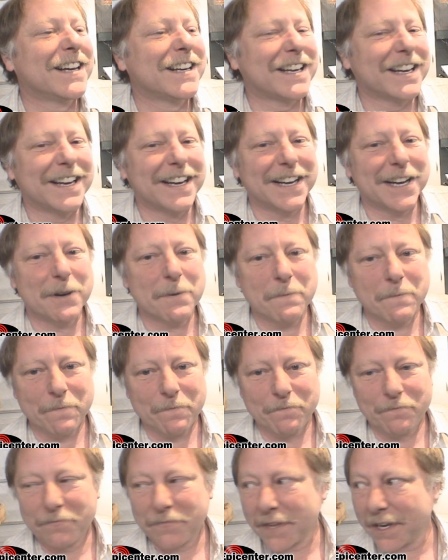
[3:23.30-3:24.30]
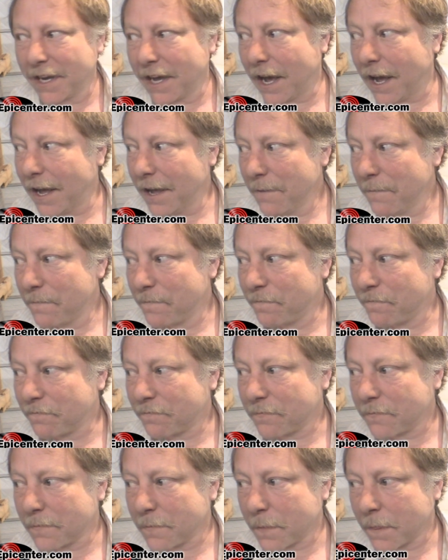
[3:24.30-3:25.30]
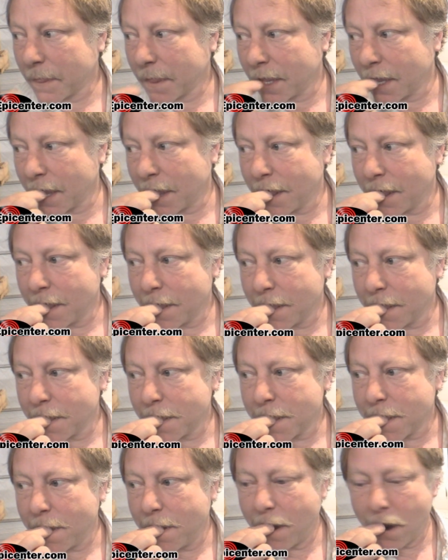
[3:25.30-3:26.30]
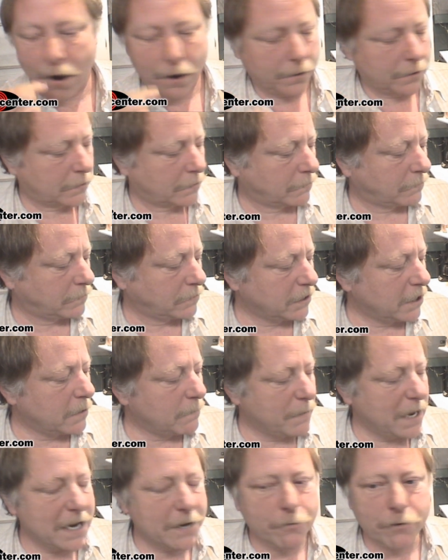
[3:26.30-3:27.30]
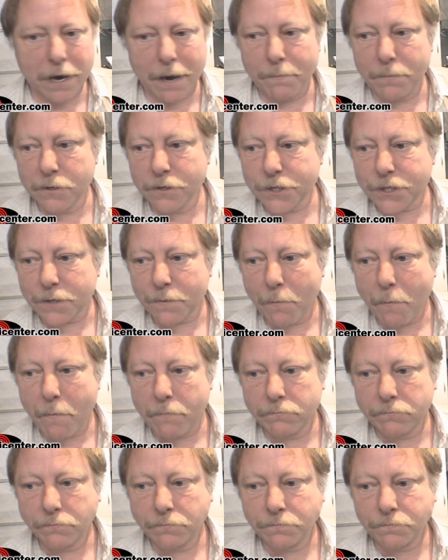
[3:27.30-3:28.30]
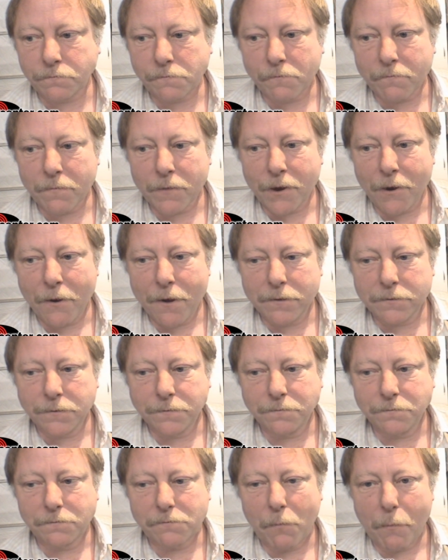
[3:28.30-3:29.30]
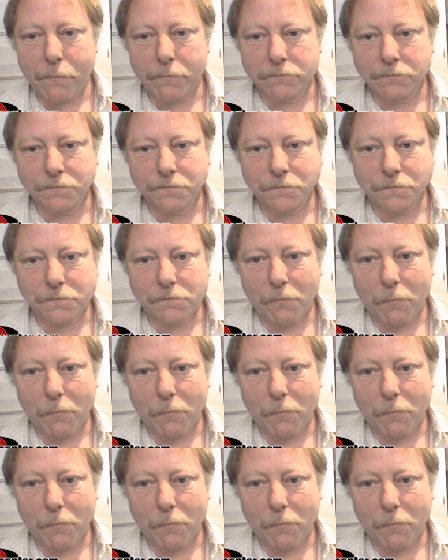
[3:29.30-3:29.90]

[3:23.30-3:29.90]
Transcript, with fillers: okay. Huh? How about little crumbles? Little meat crumbles? Yeah. Meat